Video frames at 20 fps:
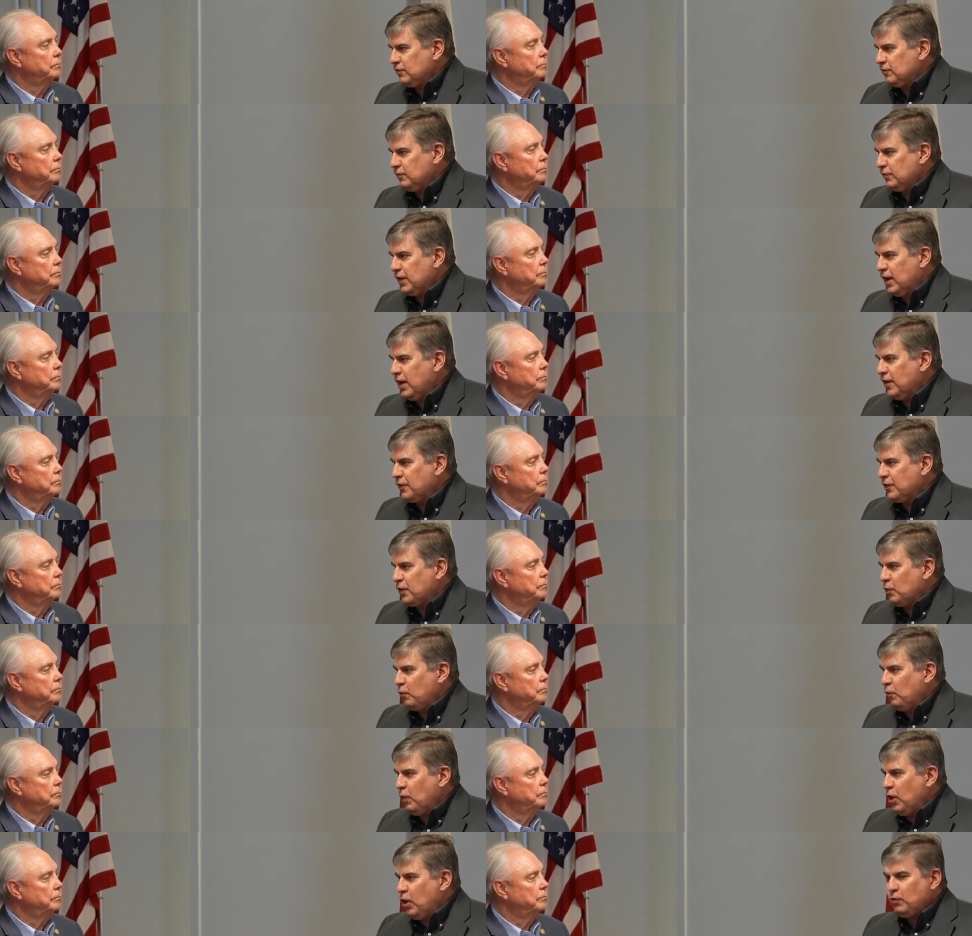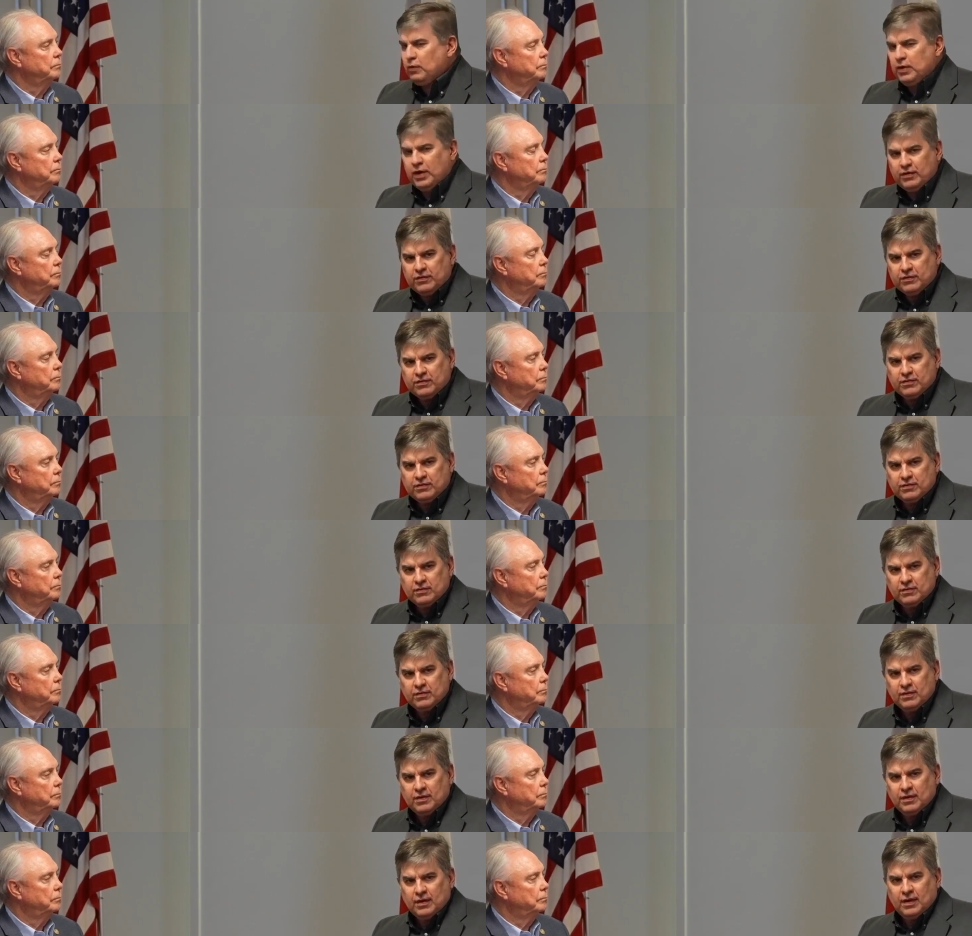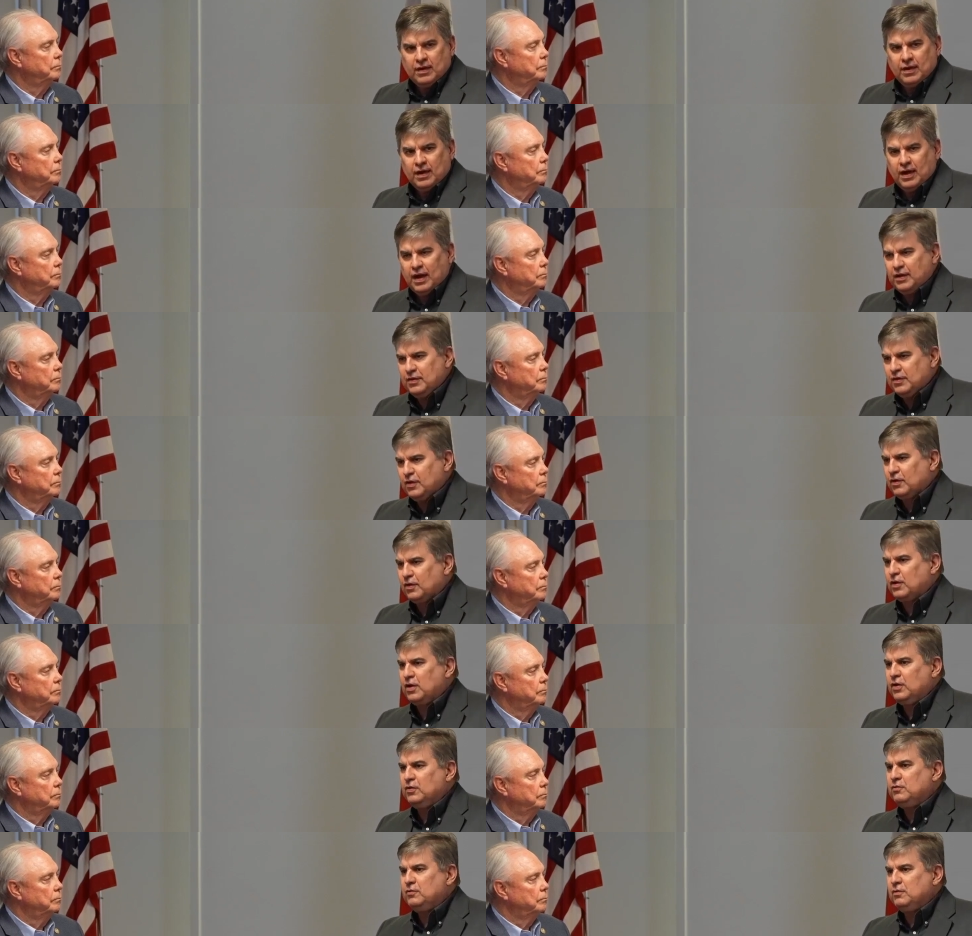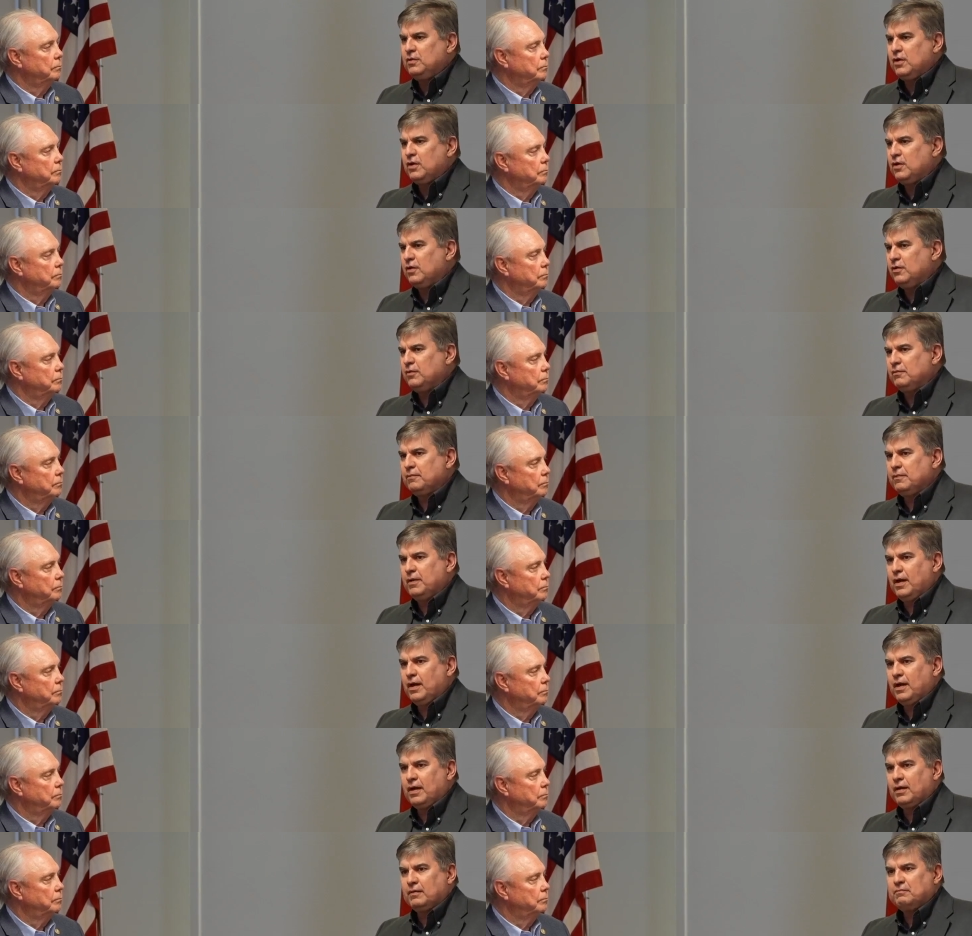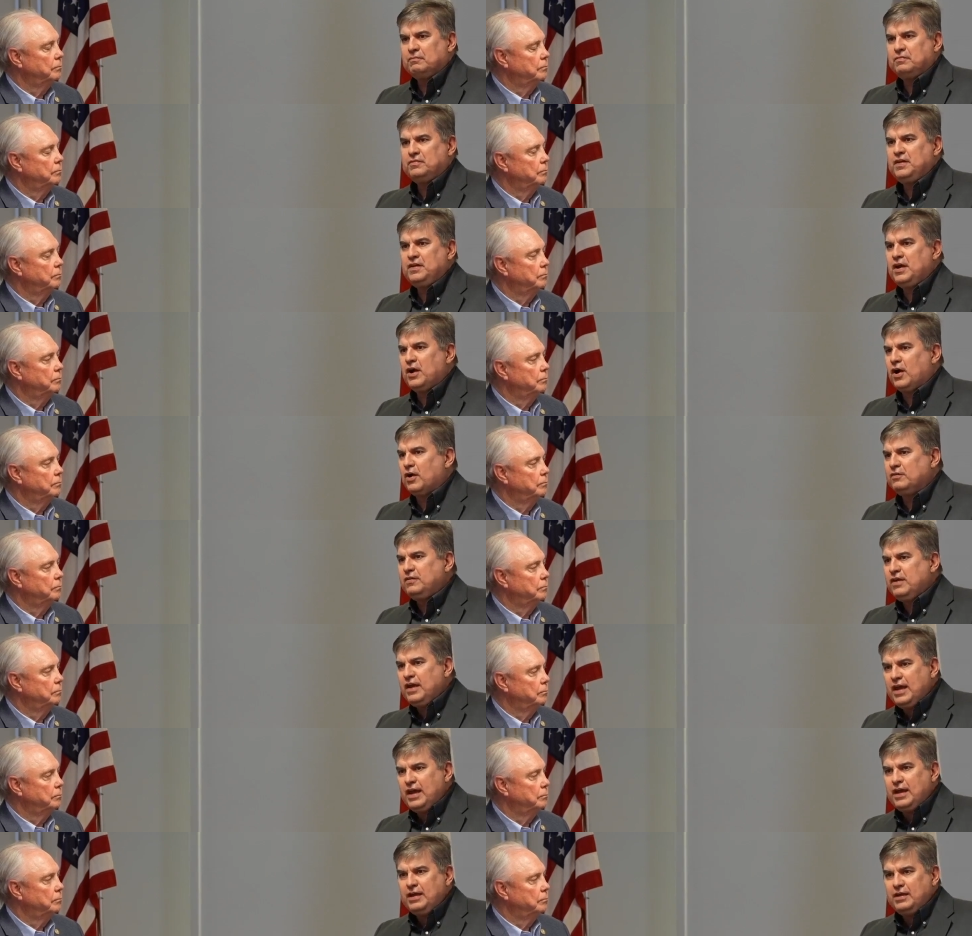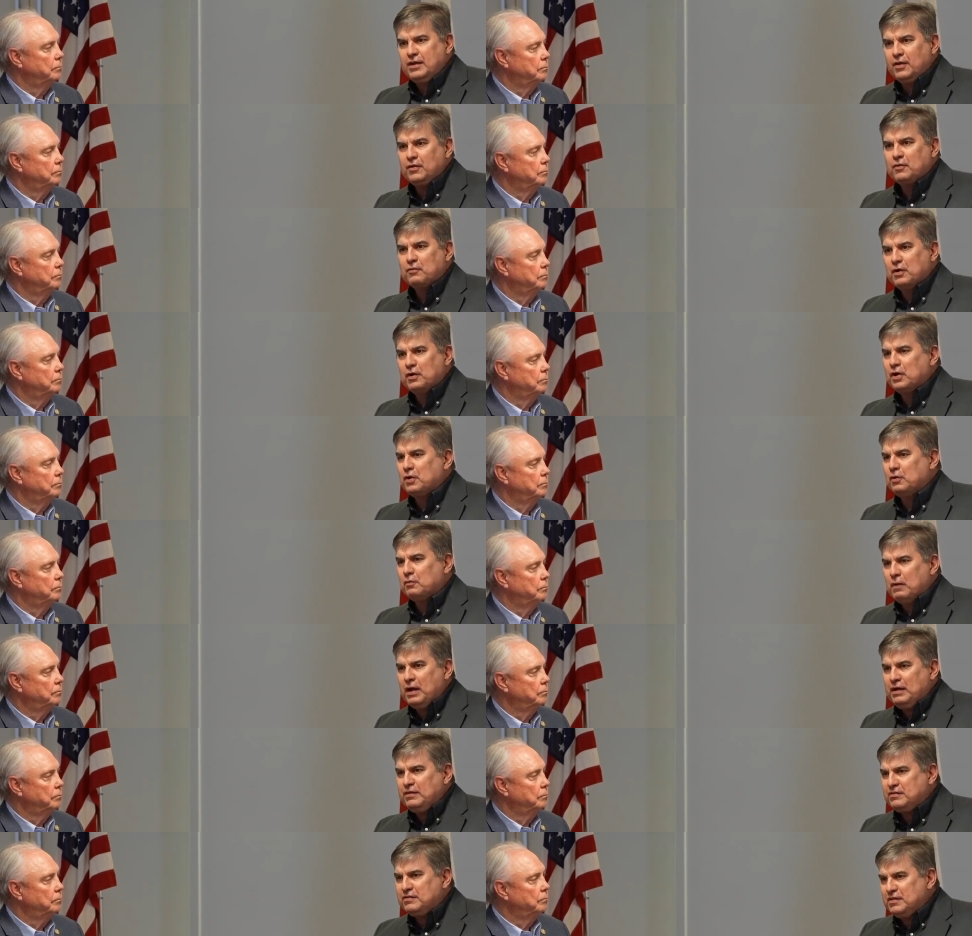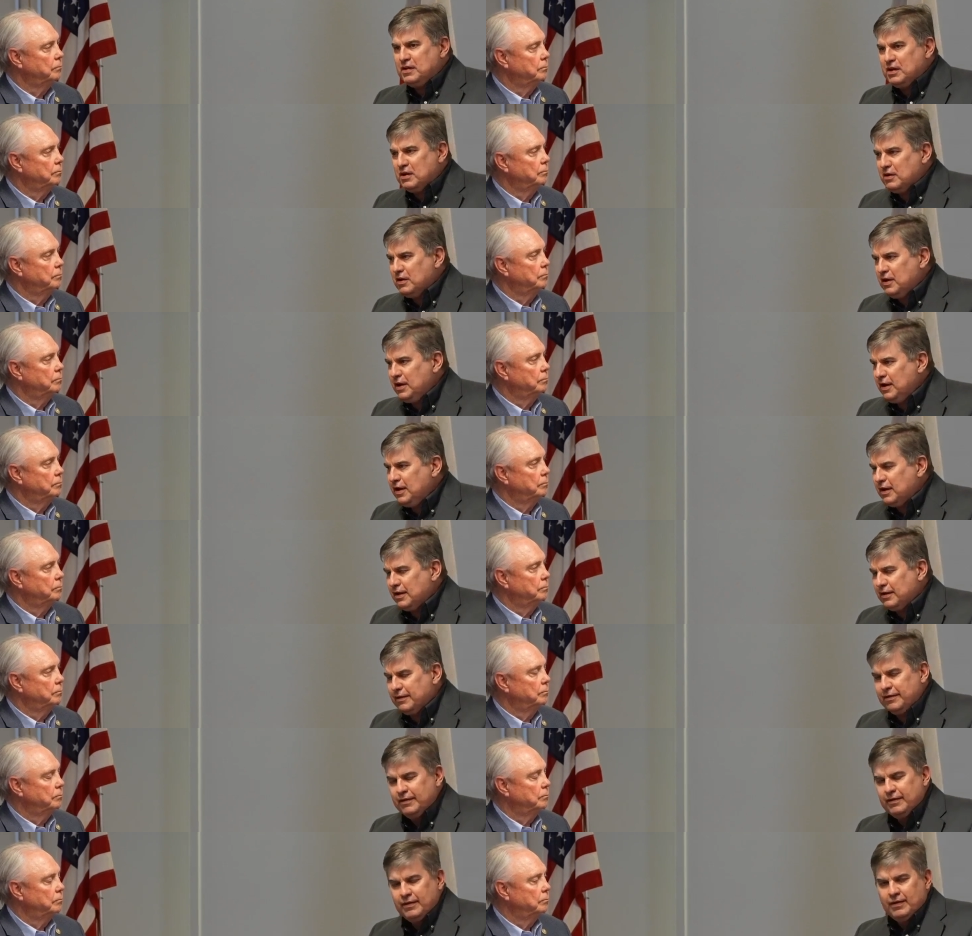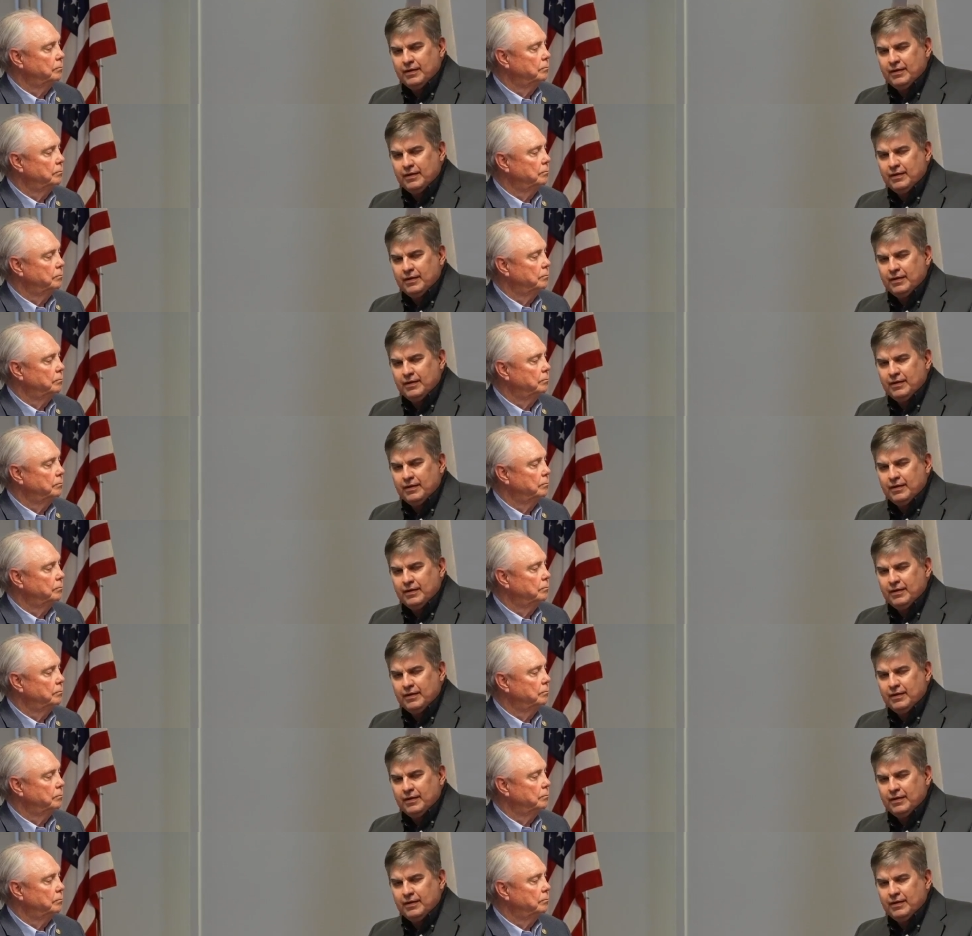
Speaker 1: with all their wokeness and their their uh, CRT, you know, critical race theory, and